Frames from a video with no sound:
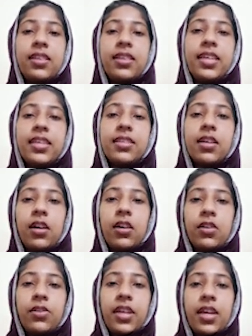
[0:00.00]
These
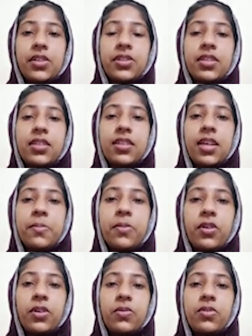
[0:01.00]
reactions can
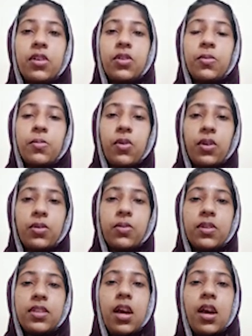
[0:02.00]
produce new
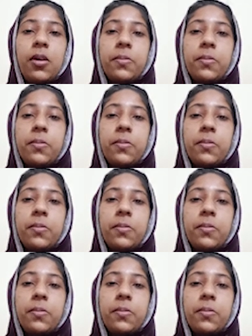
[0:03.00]
molecules,